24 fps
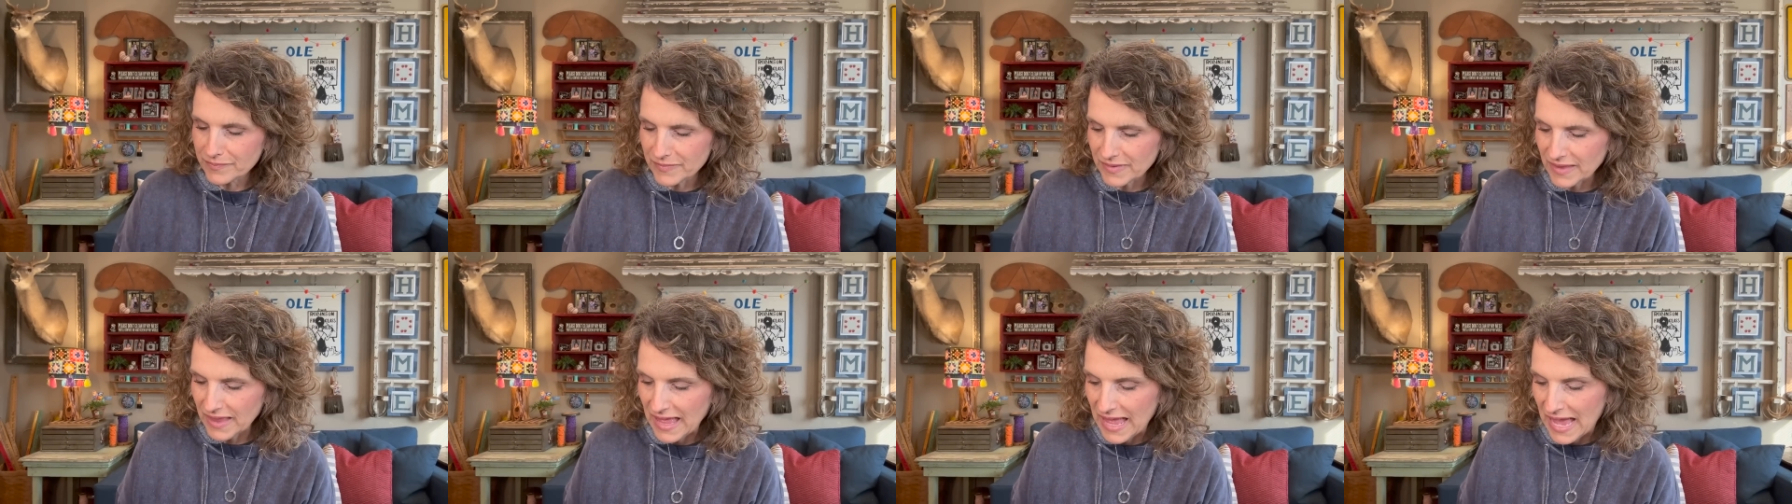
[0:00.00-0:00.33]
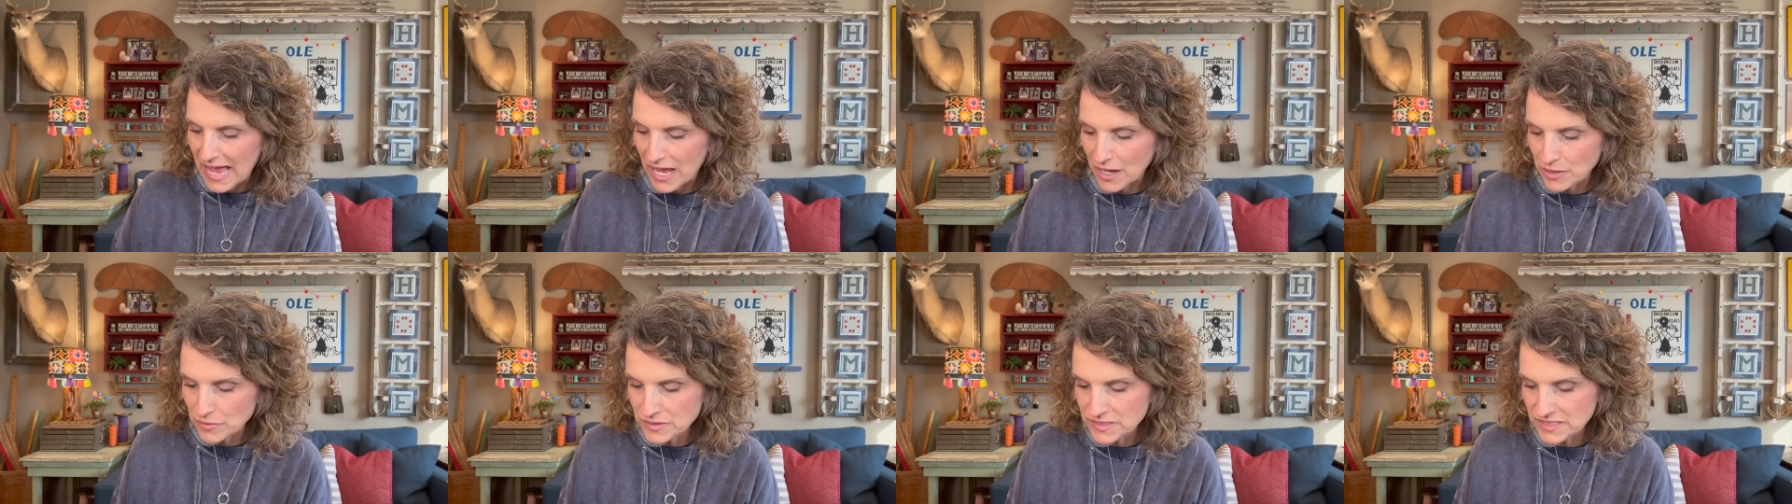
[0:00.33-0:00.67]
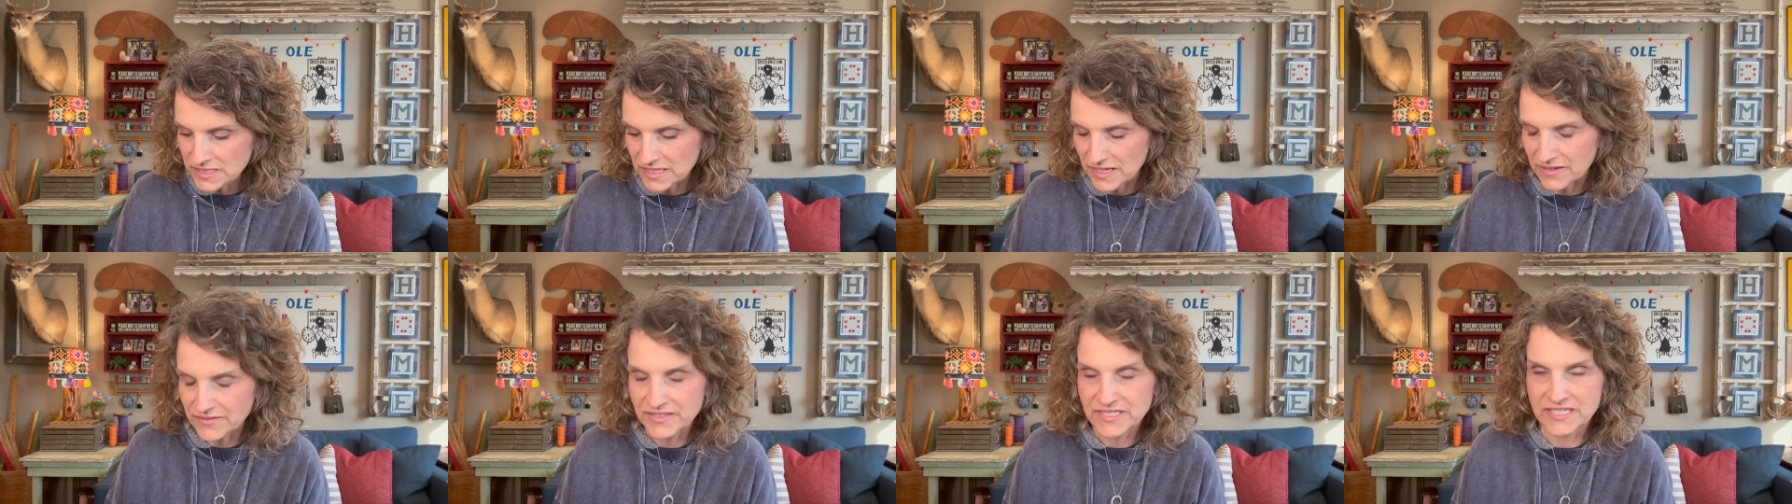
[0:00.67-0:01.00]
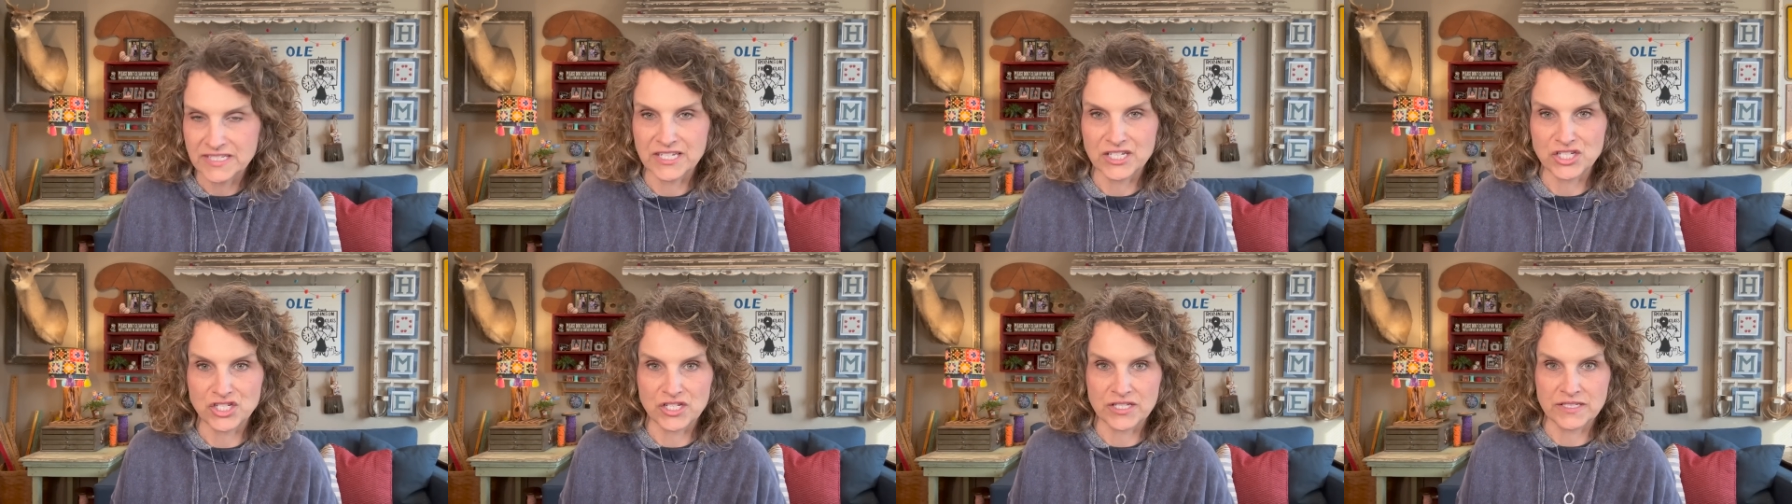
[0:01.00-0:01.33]
House of
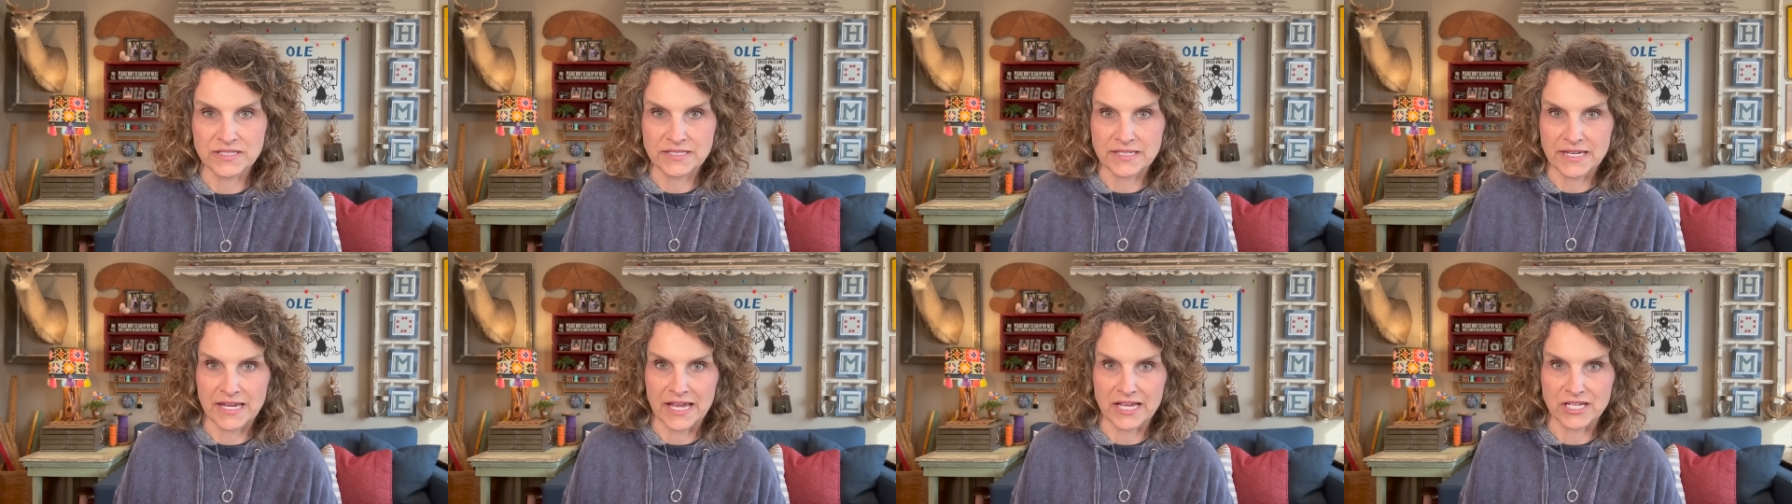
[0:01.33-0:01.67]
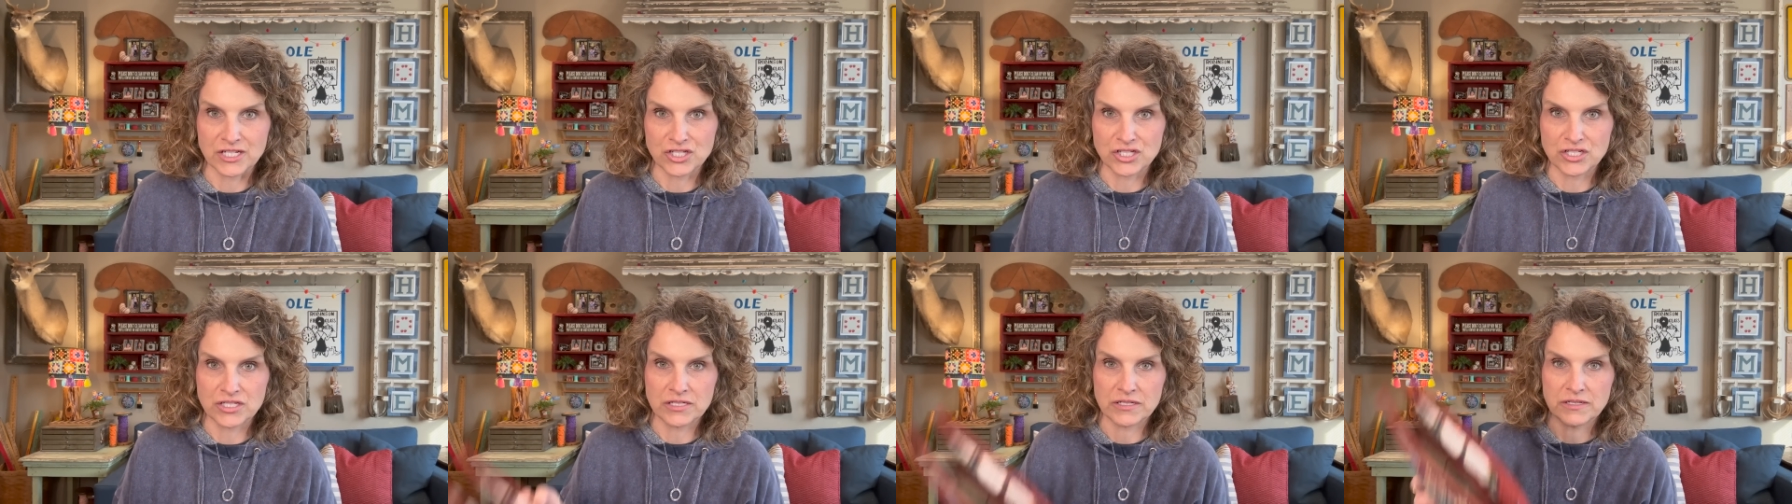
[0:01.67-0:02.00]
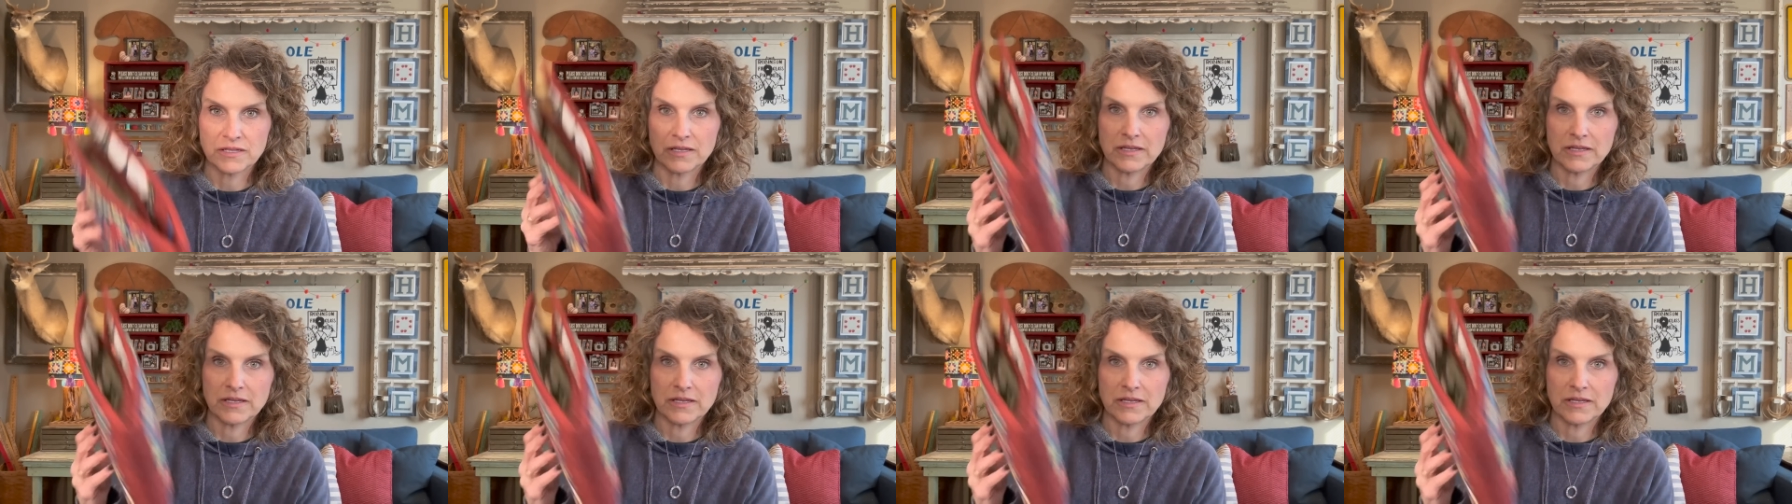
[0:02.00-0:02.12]
Stitch and Stash.